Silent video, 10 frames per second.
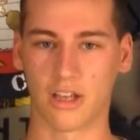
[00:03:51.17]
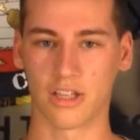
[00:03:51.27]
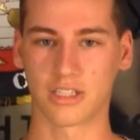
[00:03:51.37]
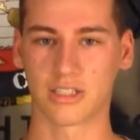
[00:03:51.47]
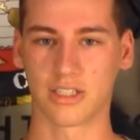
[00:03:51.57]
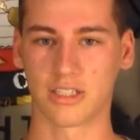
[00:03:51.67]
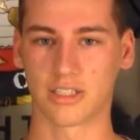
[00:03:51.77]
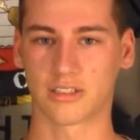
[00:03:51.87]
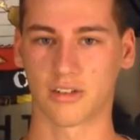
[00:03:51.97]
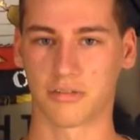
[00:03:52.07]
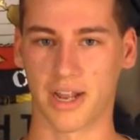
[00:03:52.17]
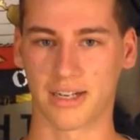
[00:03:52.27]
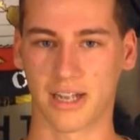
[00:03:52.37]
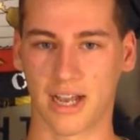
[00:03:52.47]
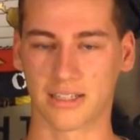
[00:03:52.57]
Now this leads us to
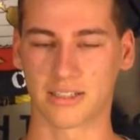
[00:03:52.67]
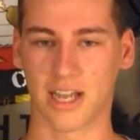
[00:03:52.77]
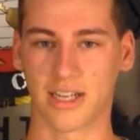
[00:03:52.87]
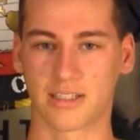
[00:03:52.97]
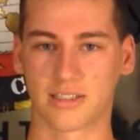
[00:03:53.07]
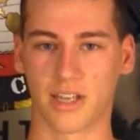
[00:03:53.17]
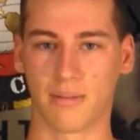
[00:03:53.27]
red dot sights.